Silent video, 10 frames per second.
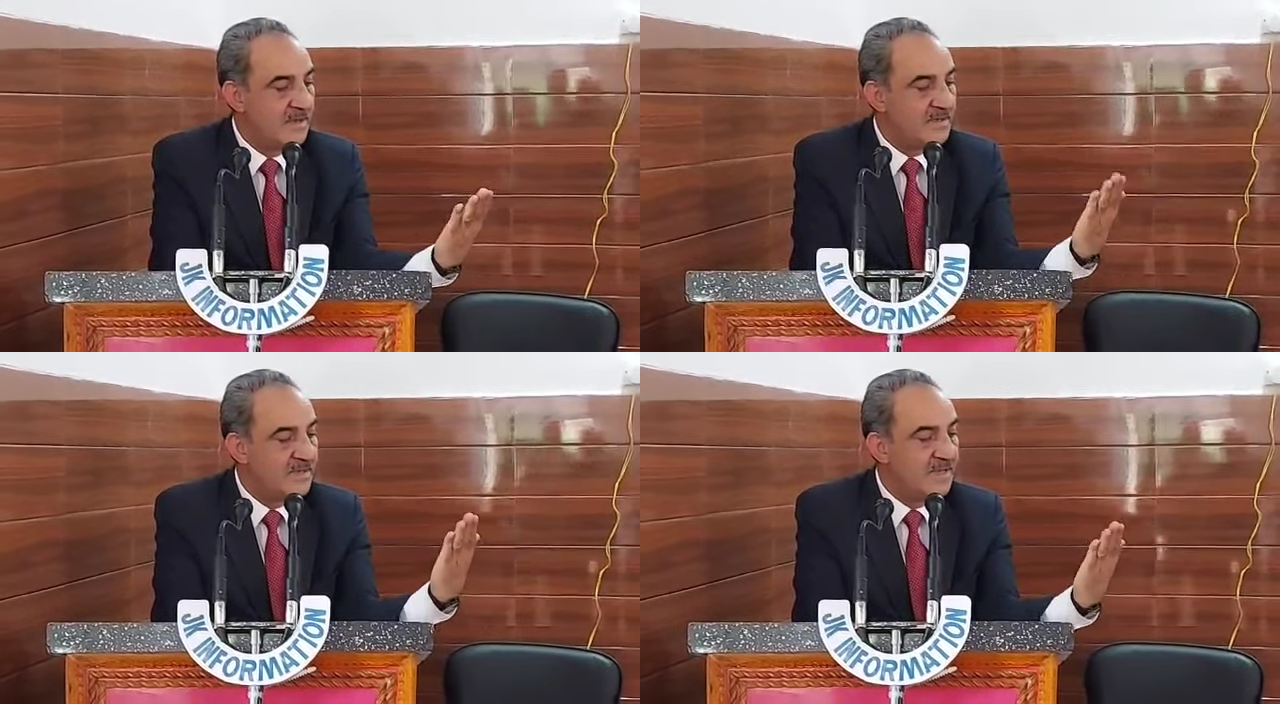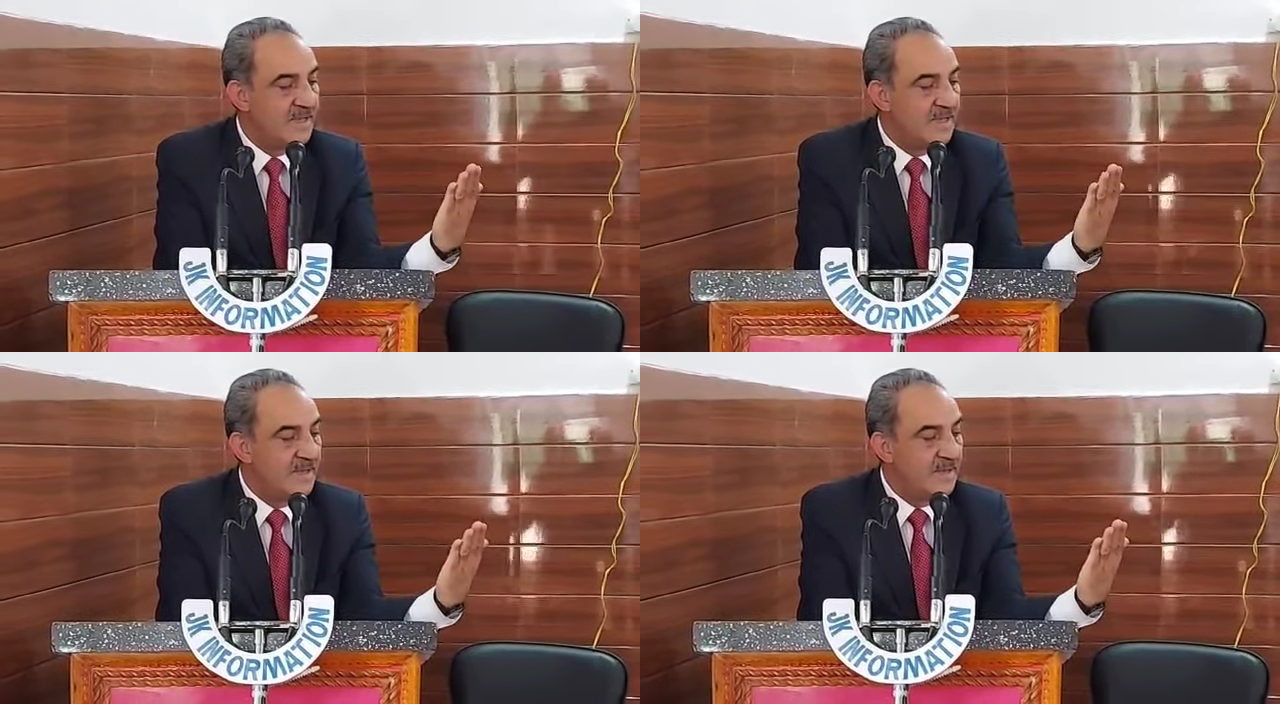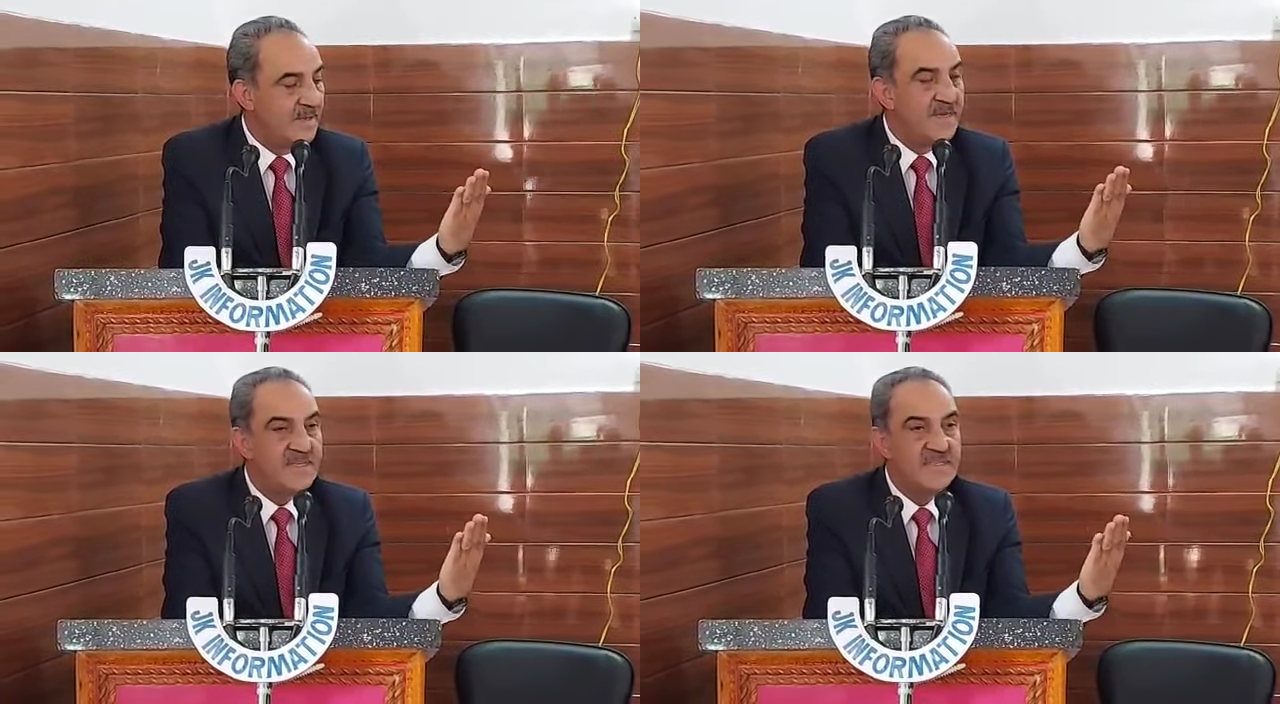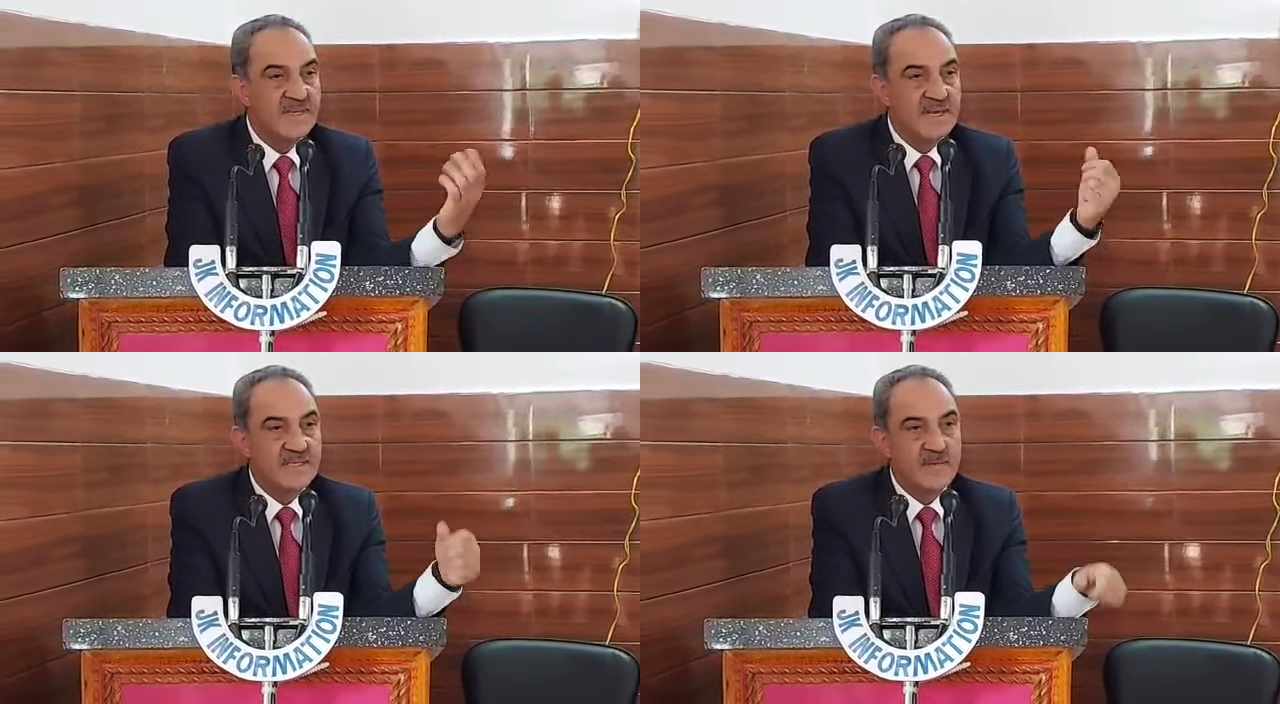see the latest
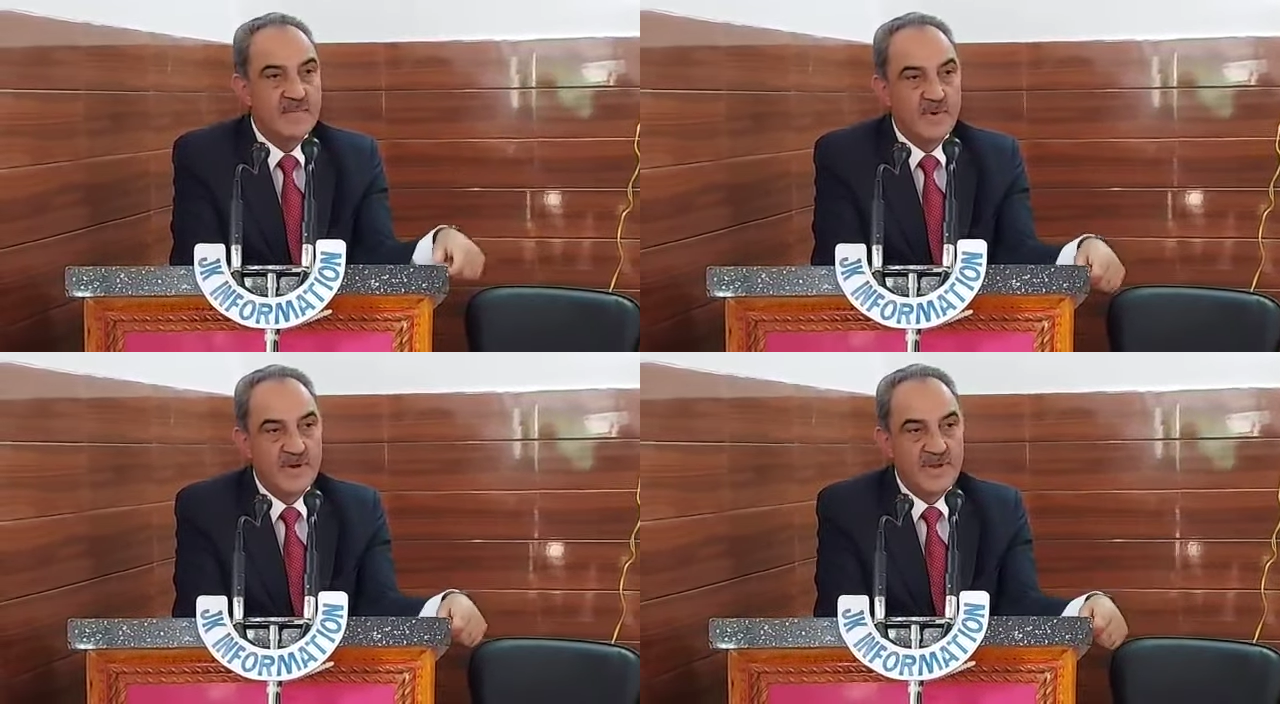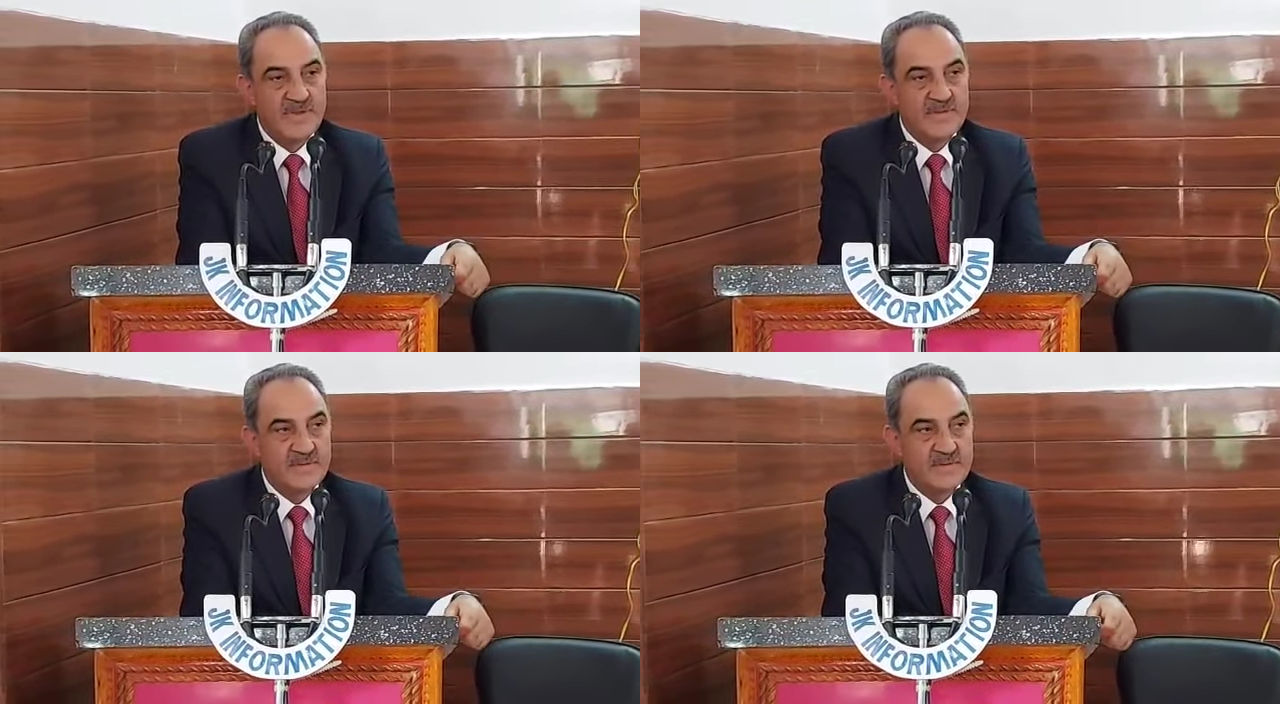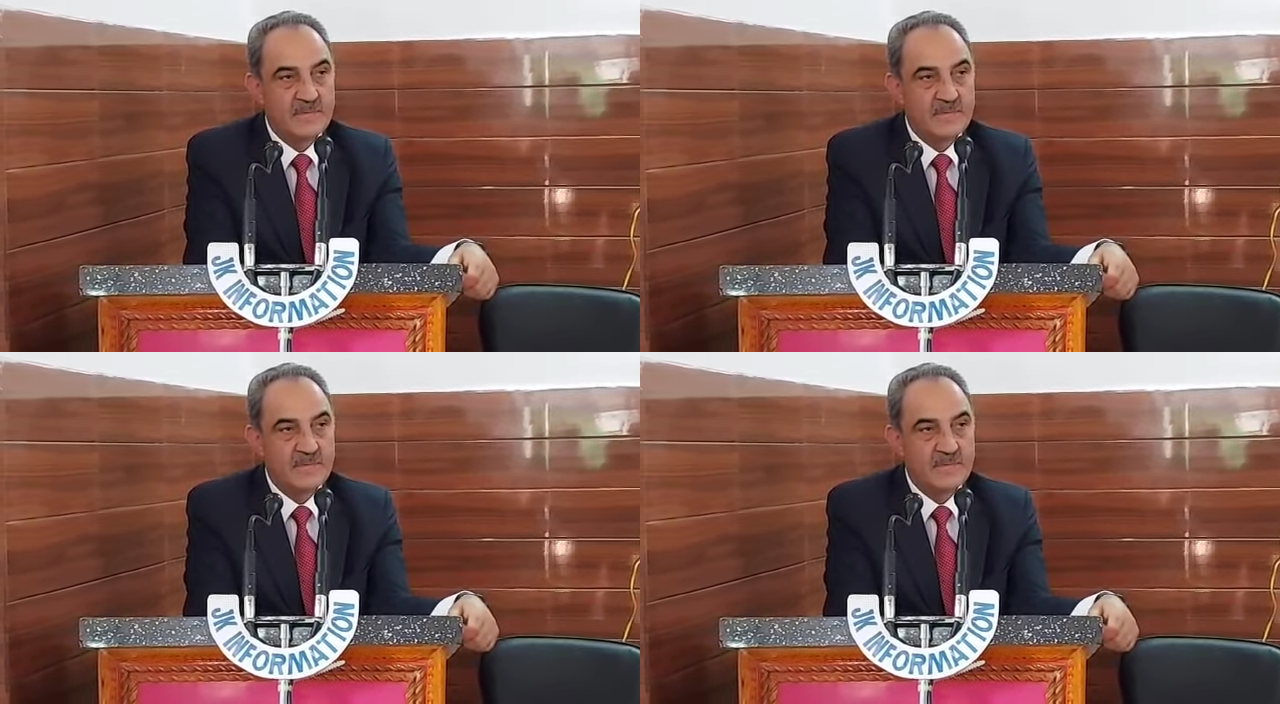status of your case.